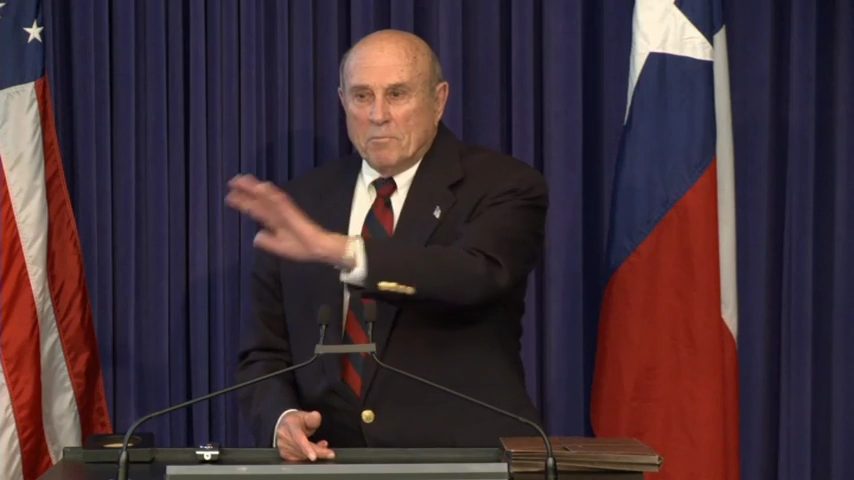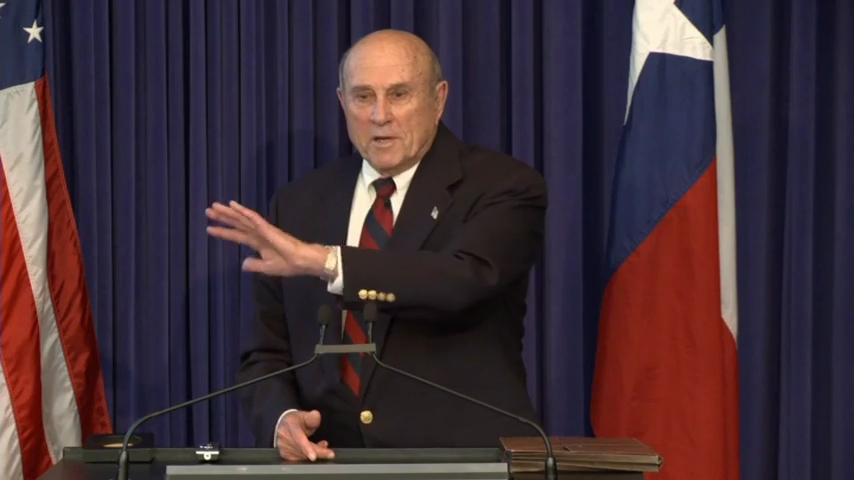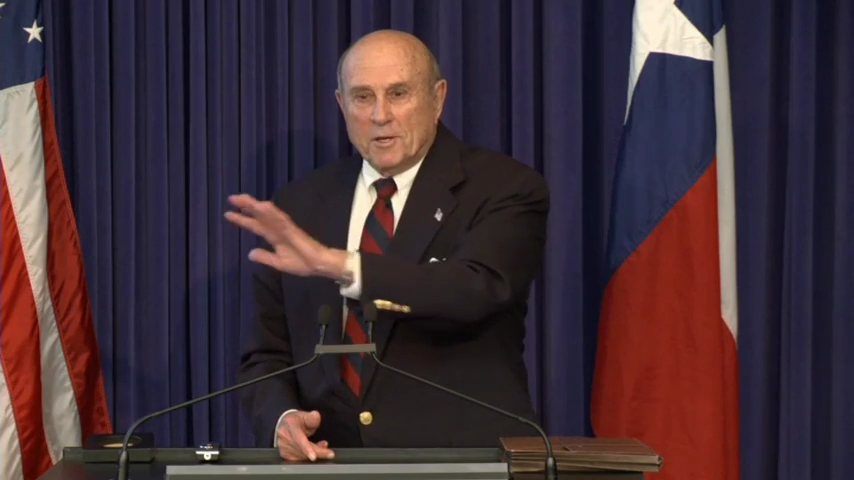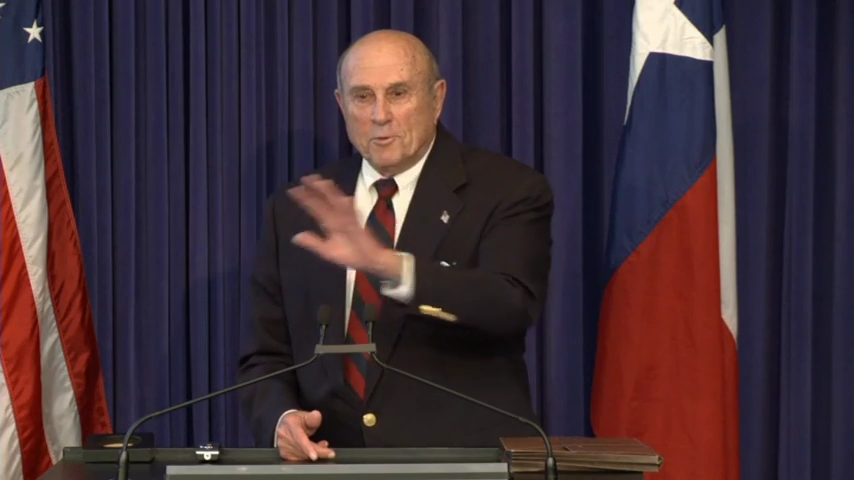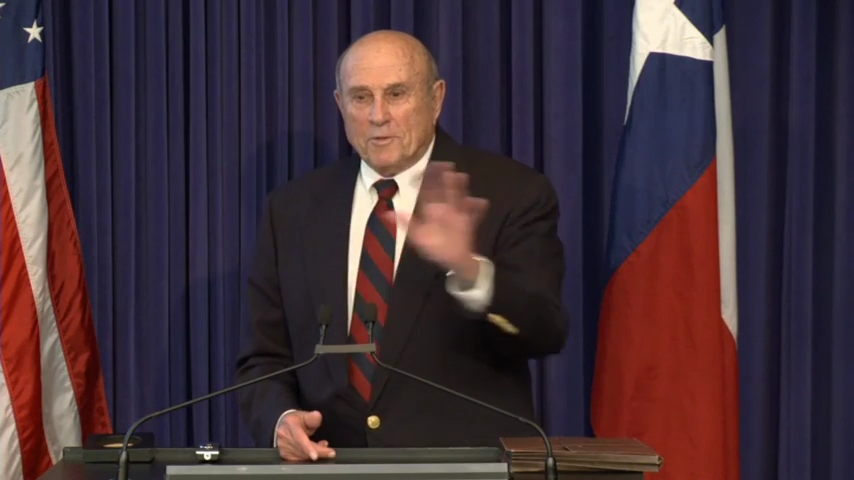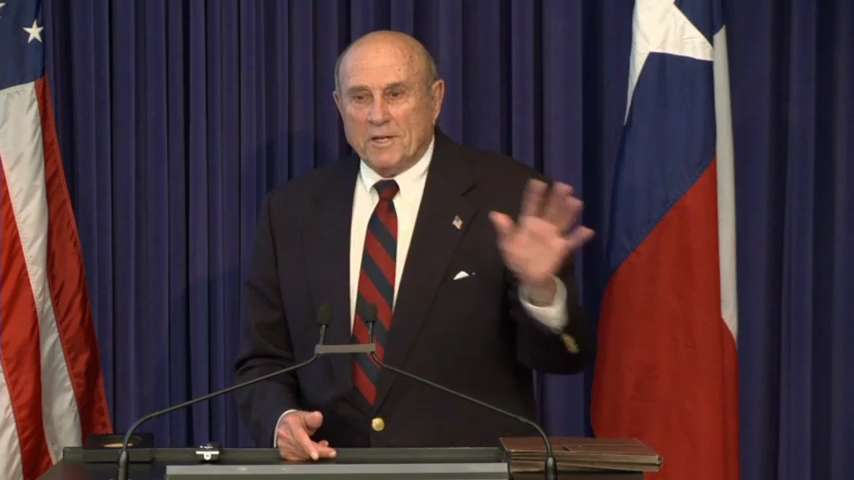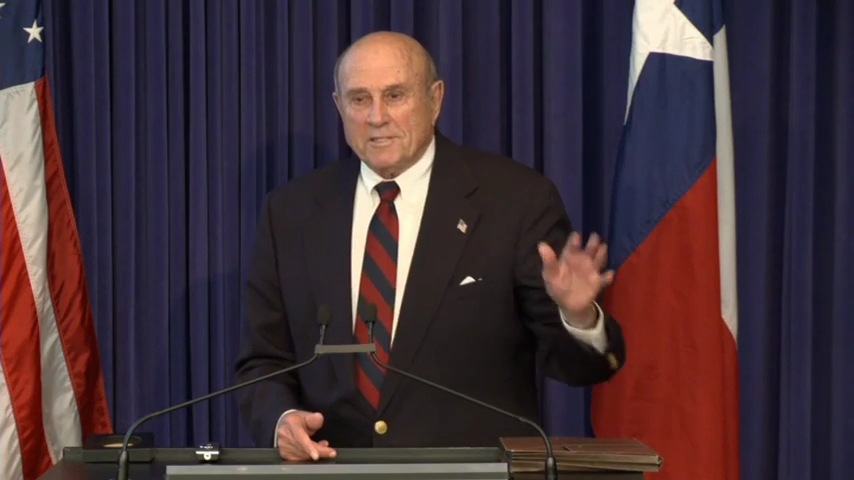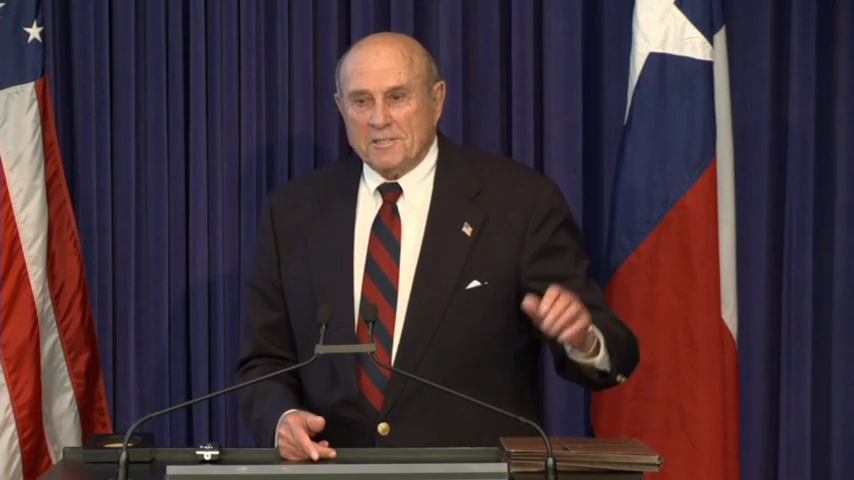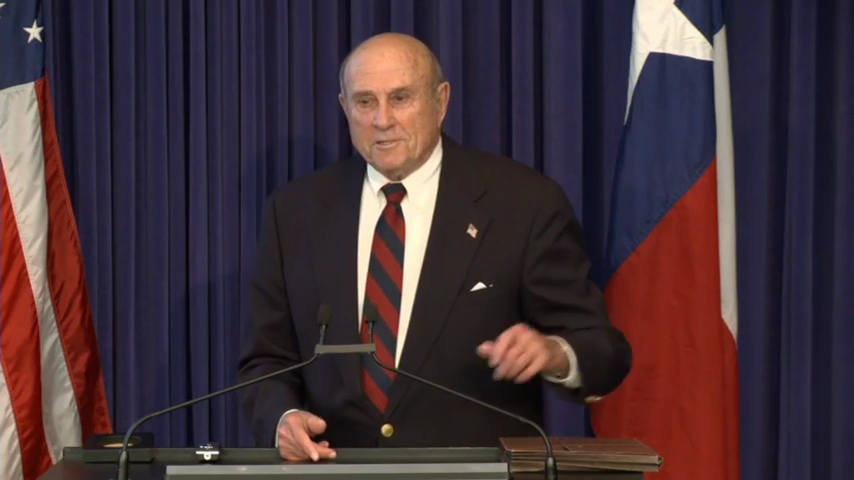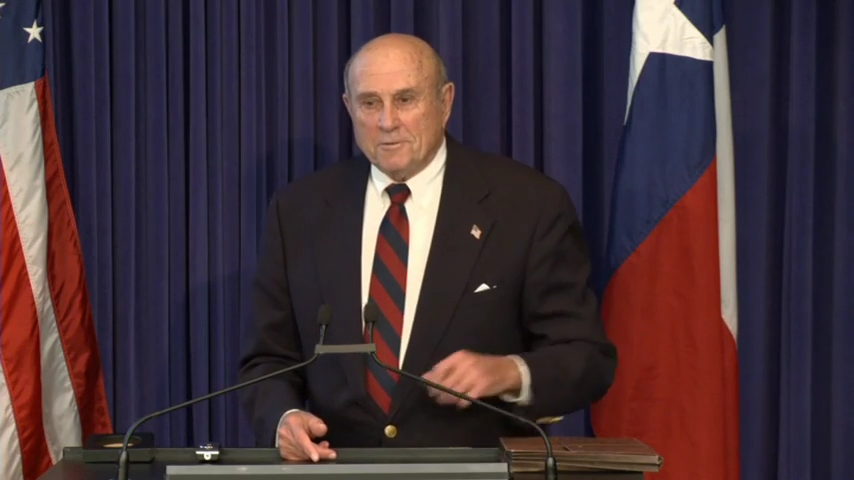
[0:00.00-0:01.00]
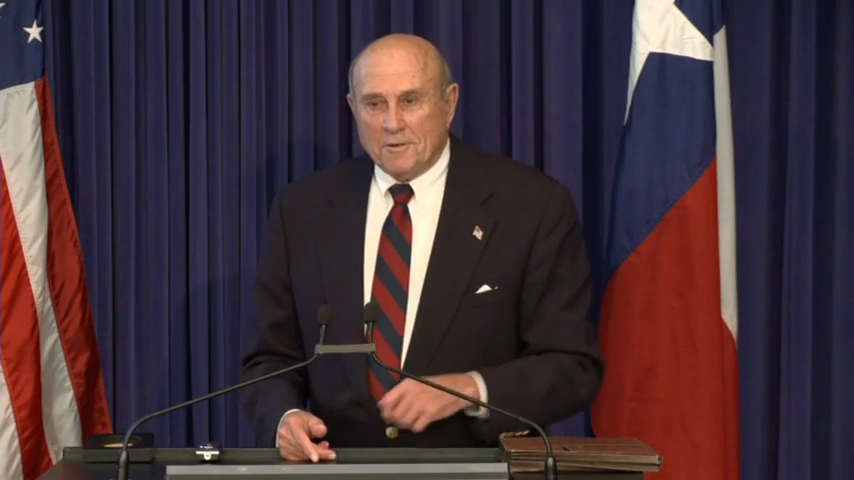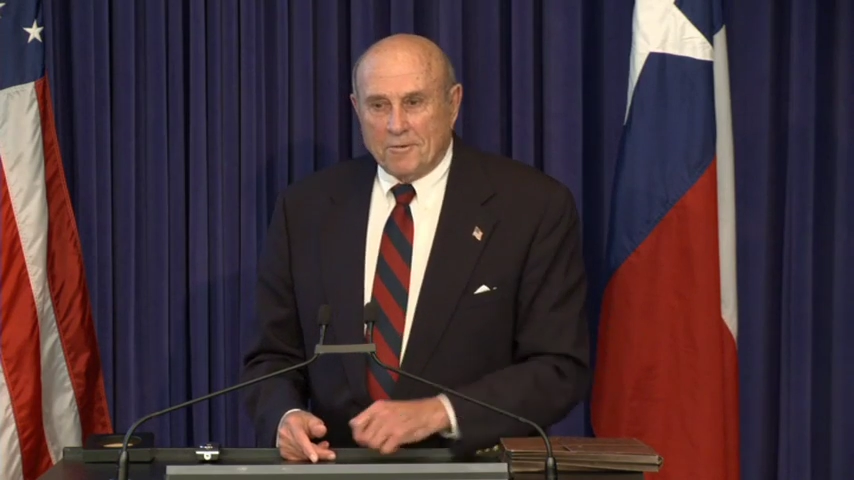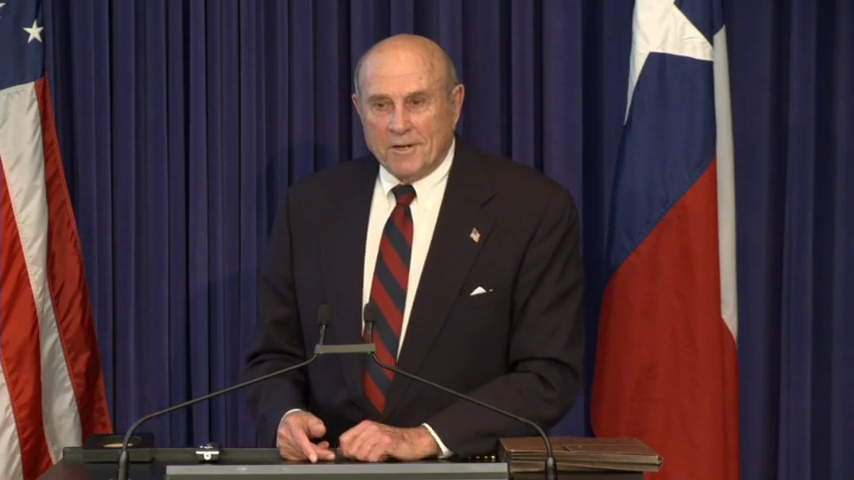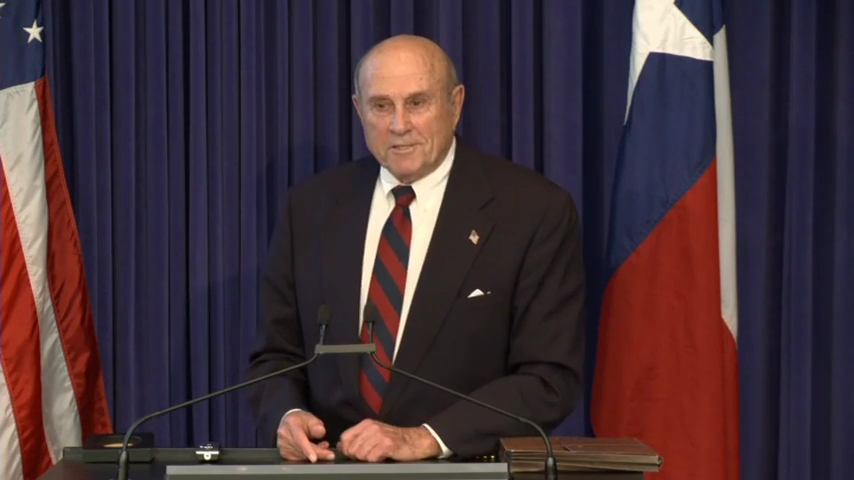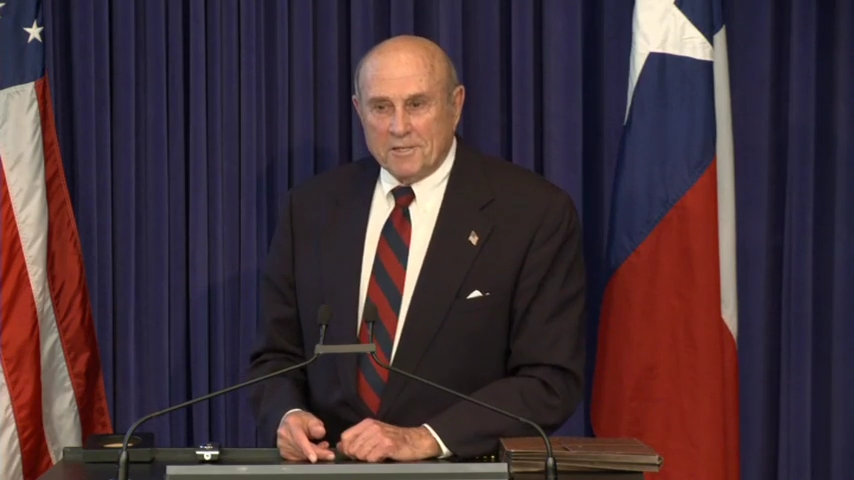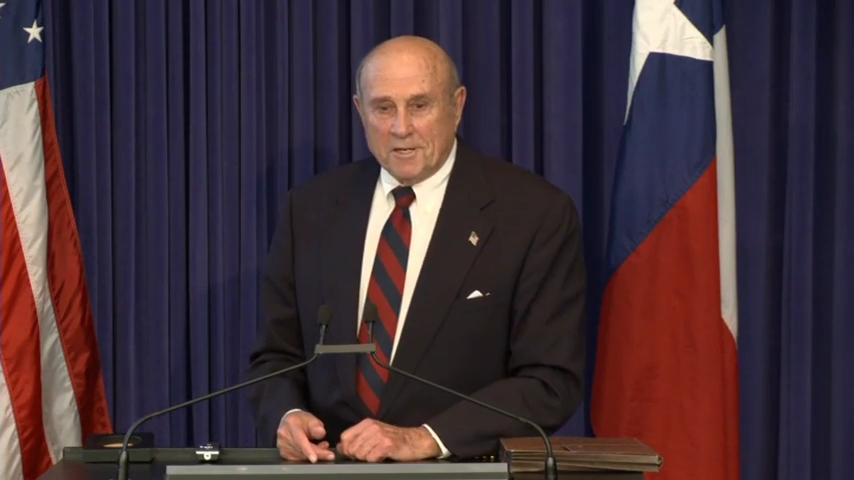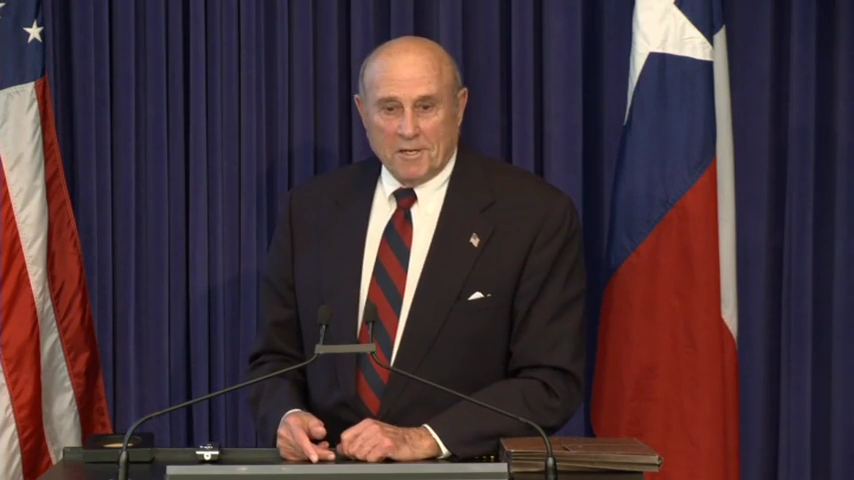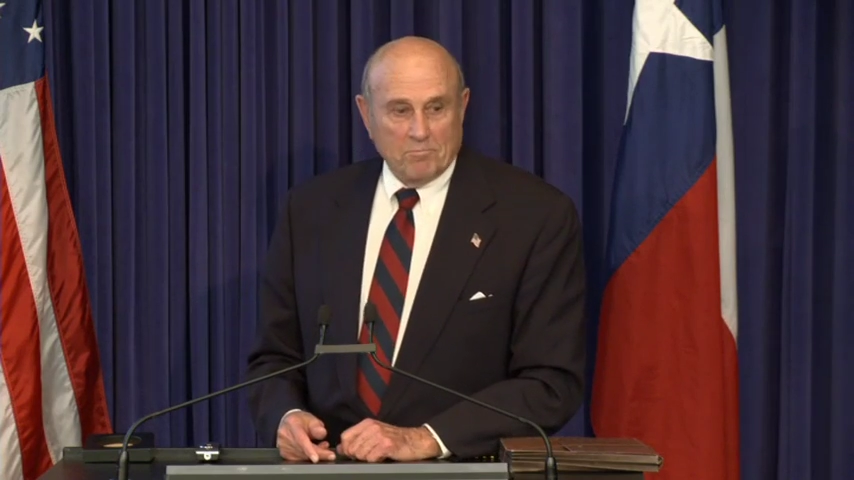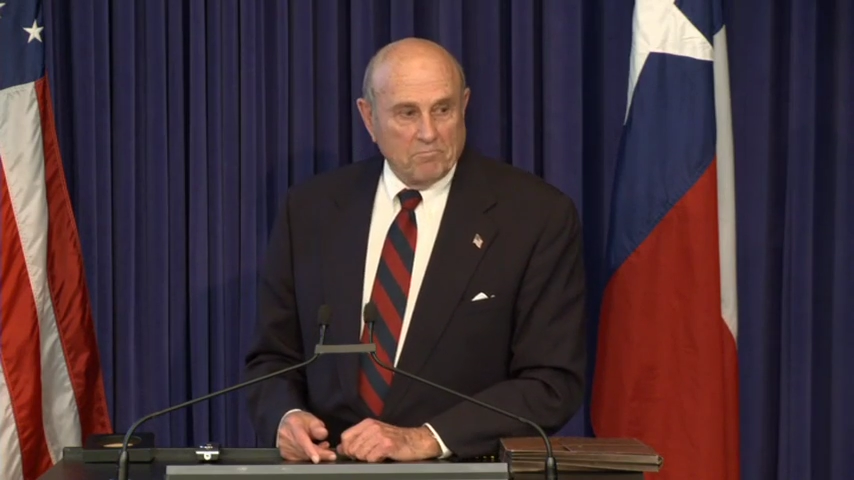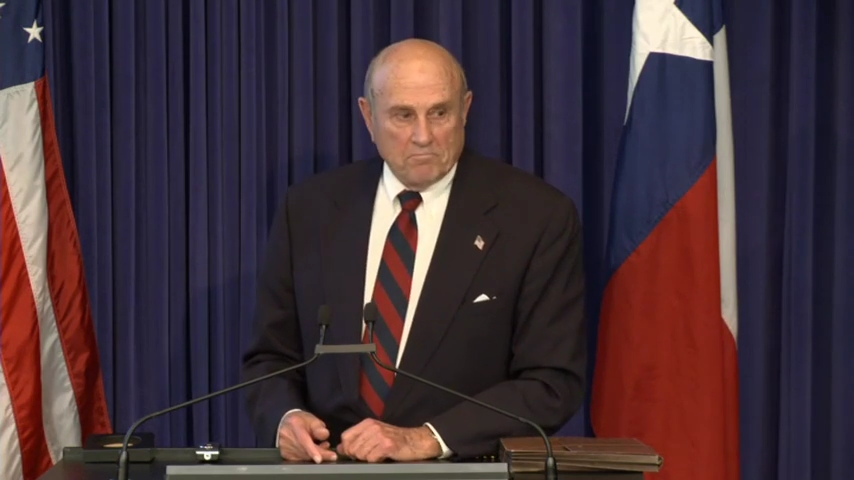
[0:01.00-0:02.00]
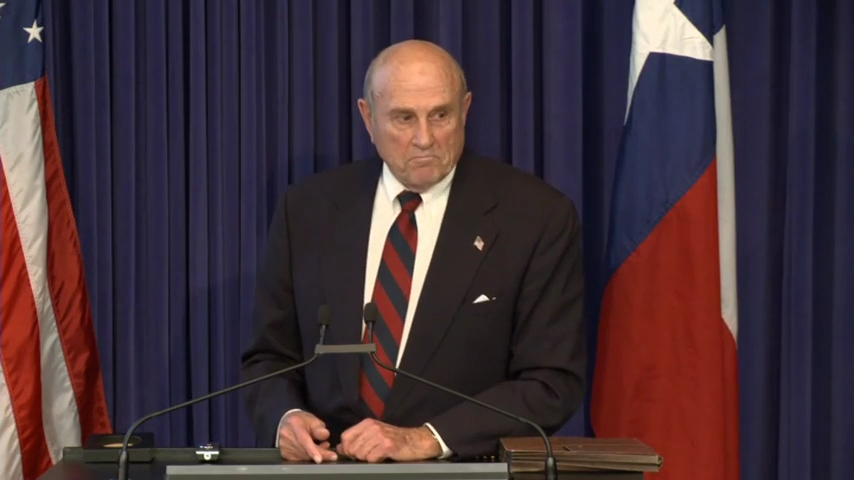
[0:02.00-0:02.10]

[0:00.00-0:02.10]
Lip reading: make you think she's doing a great job.